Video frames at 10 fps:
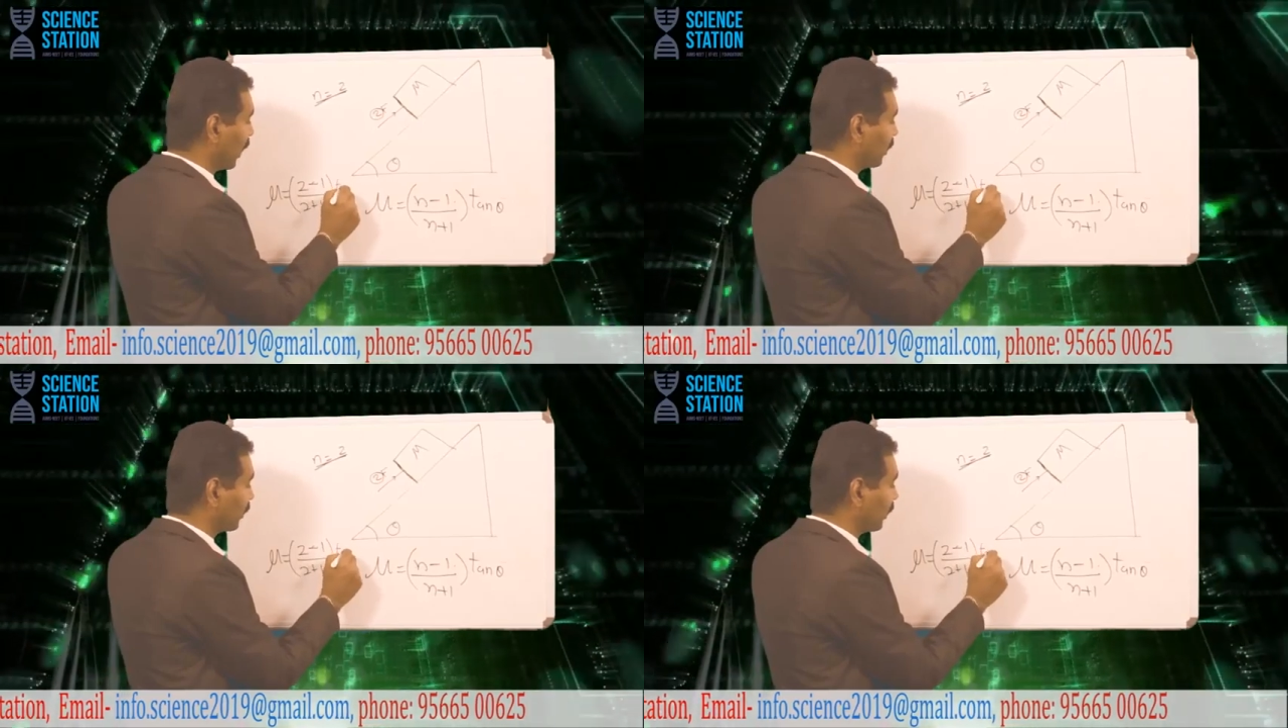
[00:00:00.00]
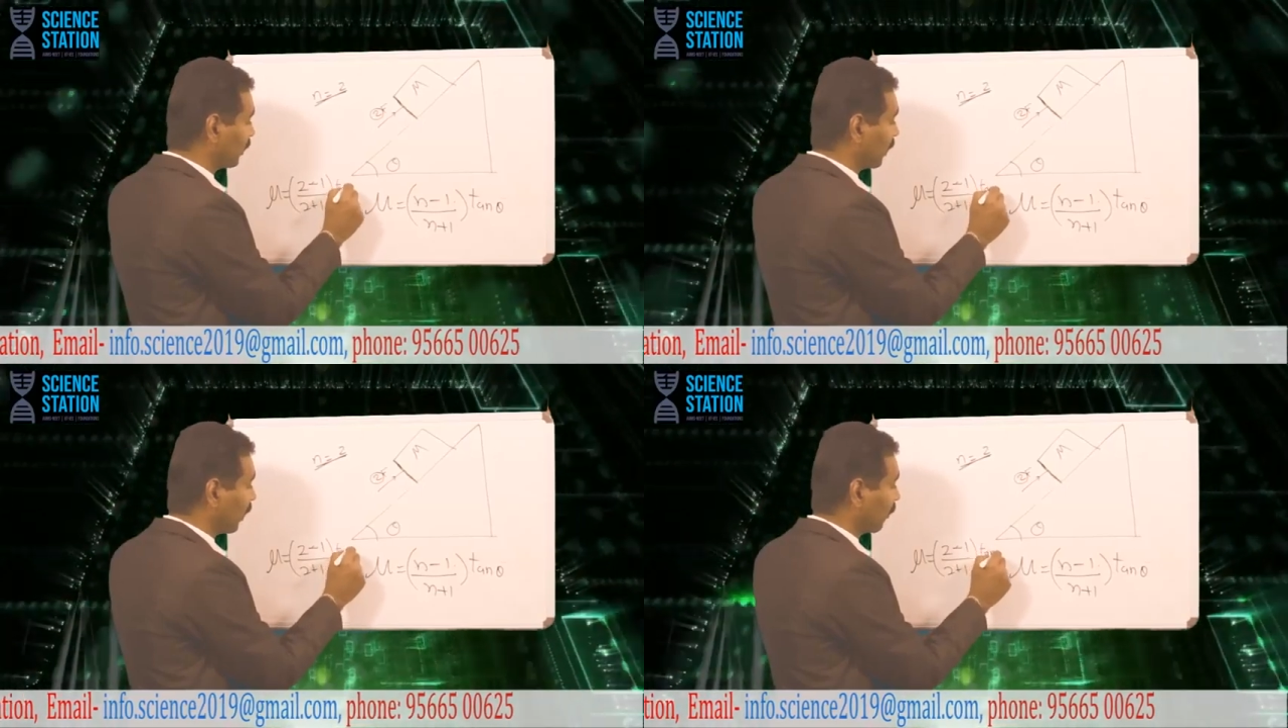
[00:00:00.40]
tan
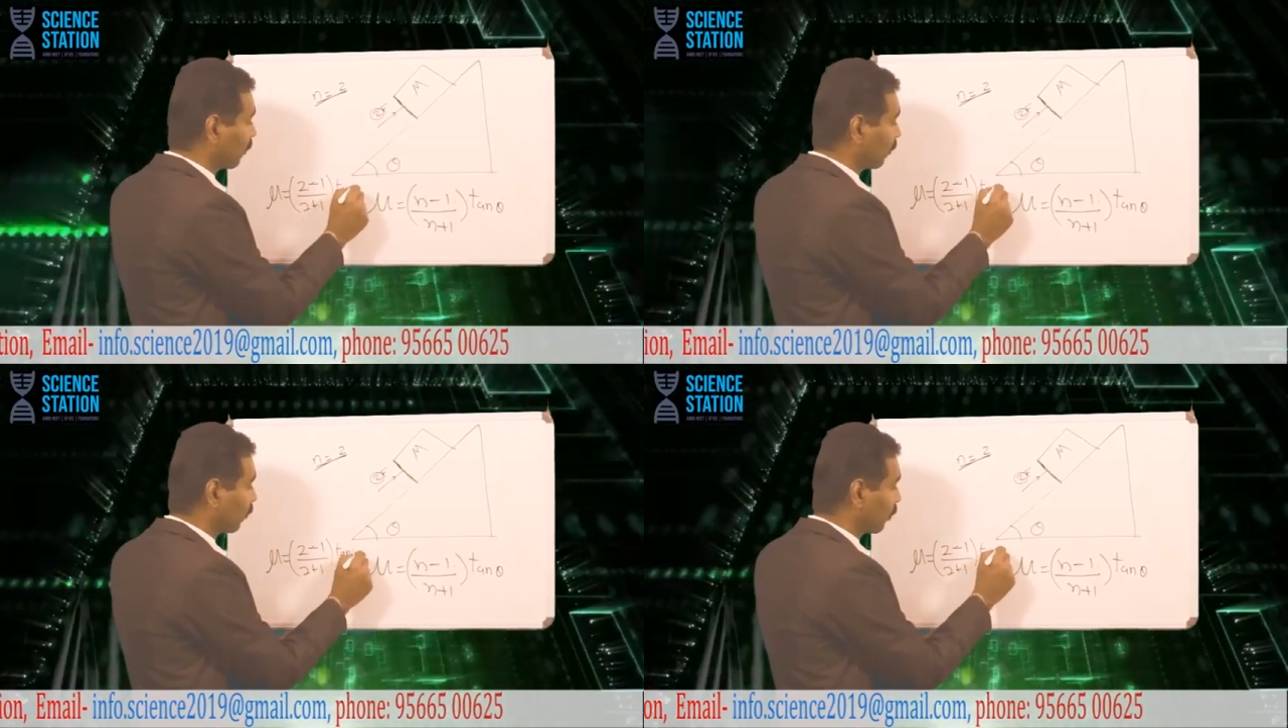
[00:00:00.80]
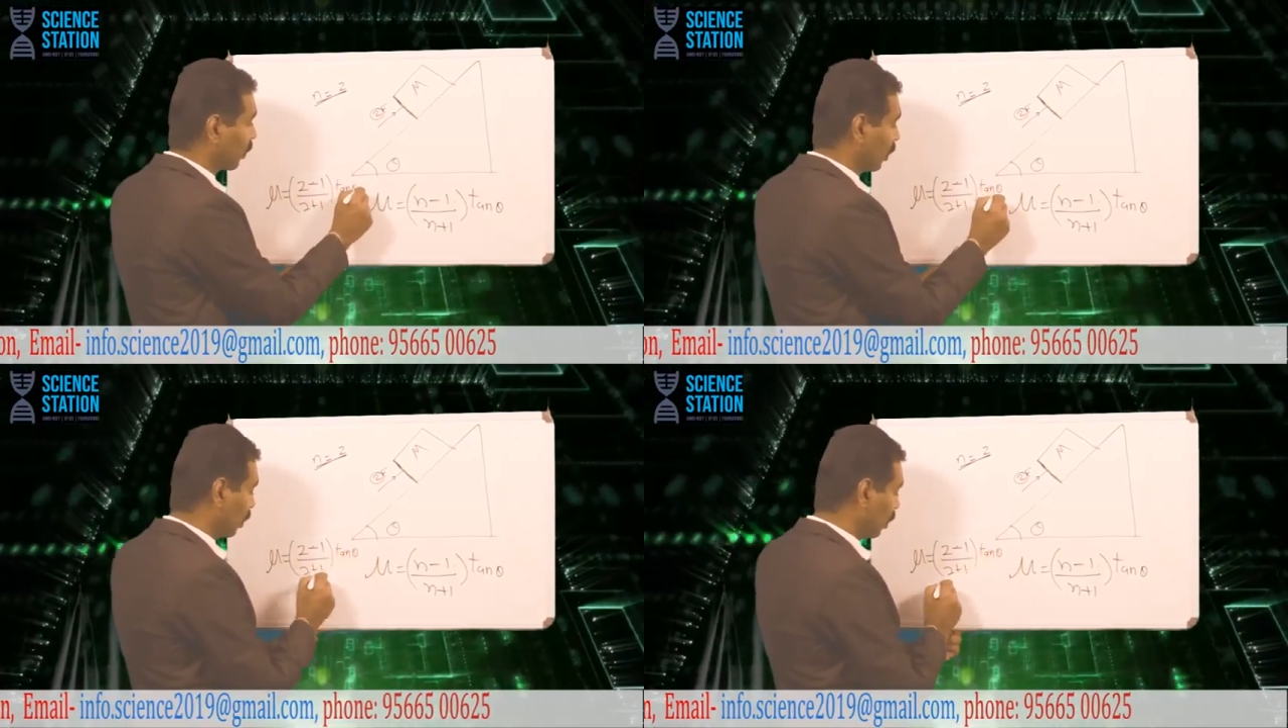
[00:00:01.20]
theta.
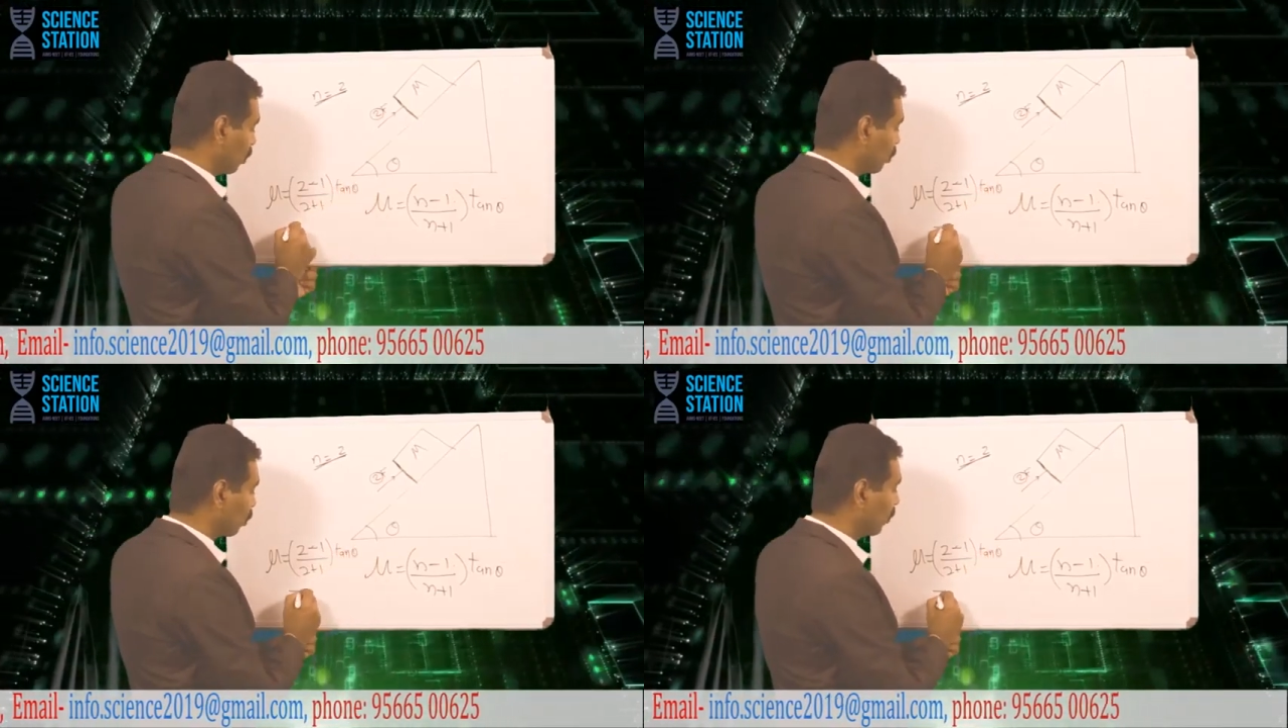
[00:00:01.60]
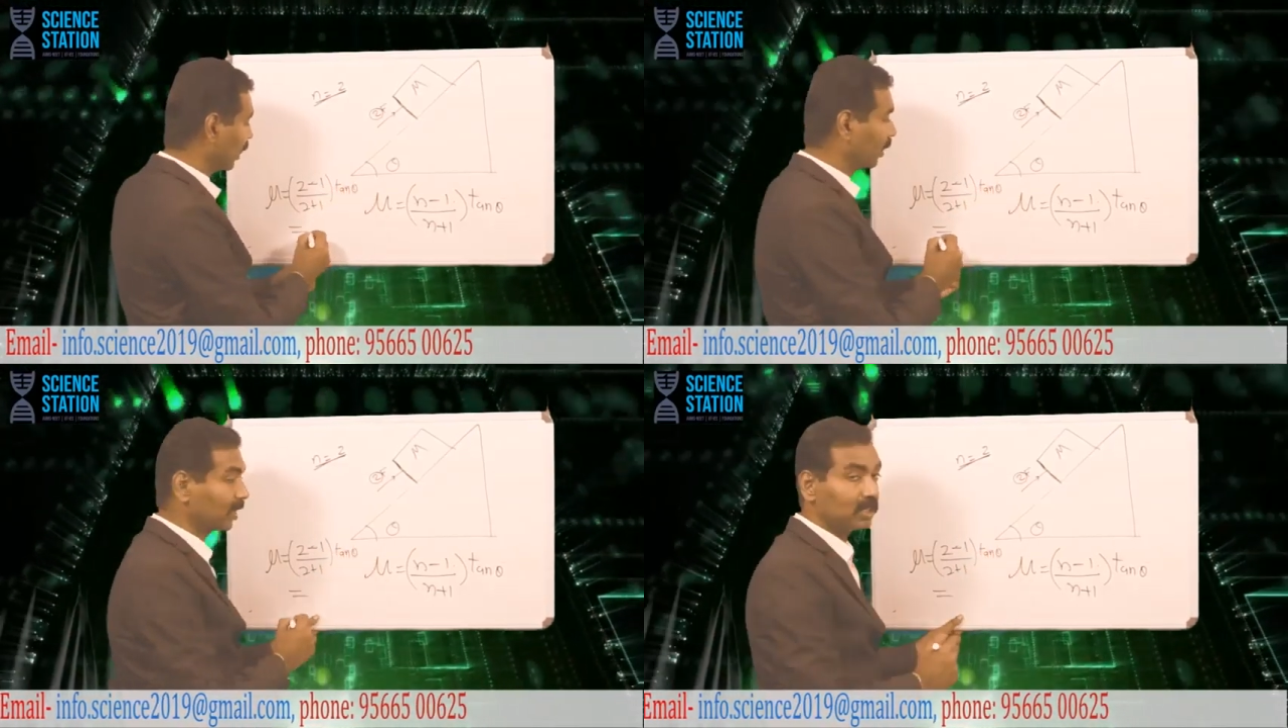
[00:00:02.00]
2
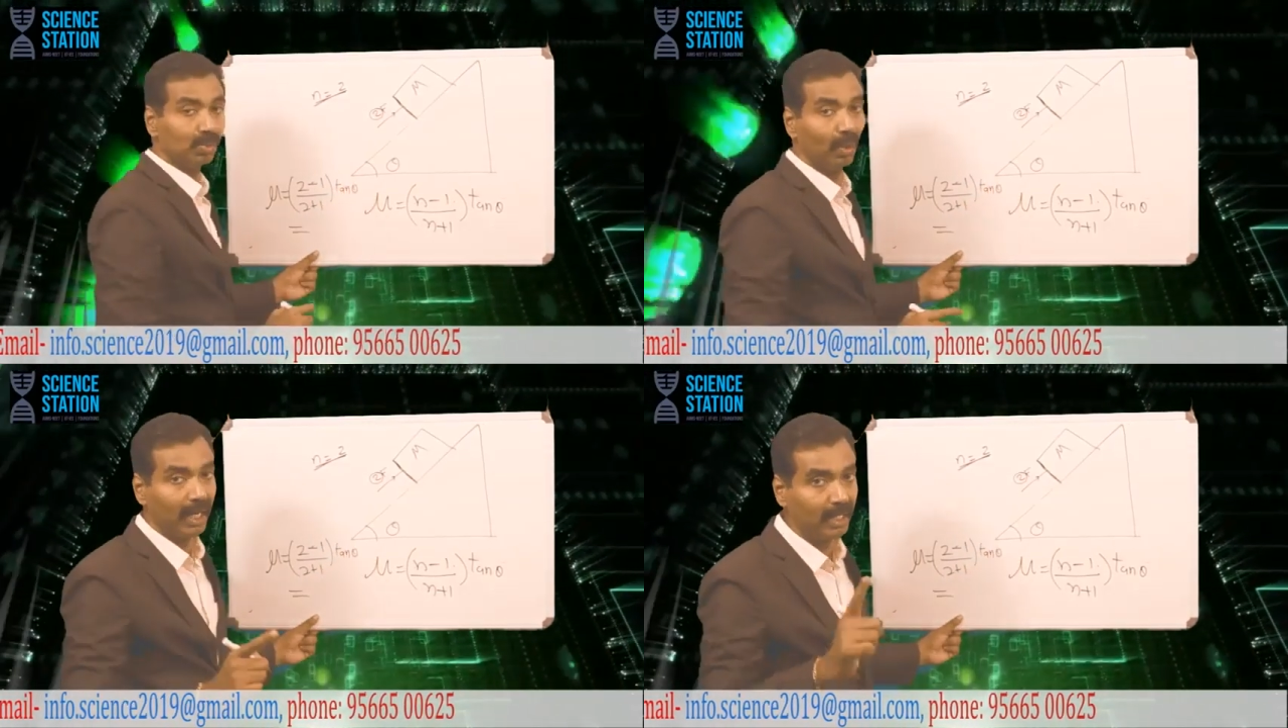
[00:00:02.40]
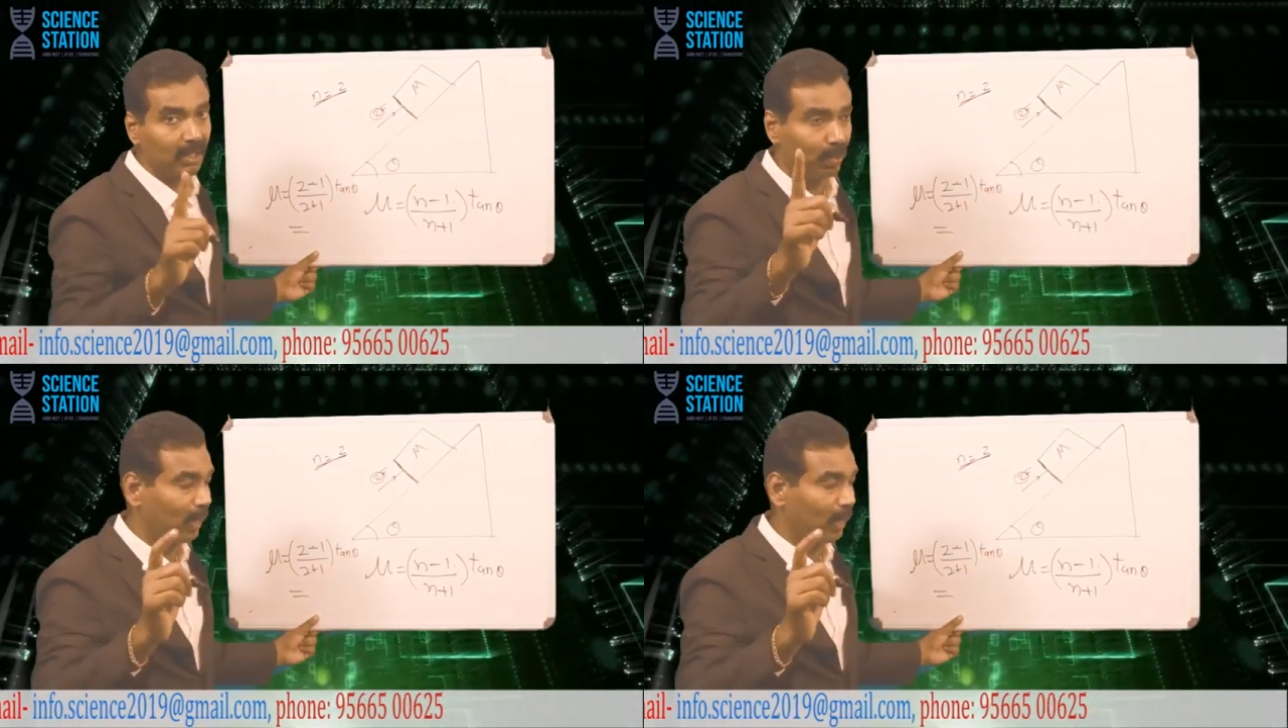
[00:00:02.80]
minus 1 is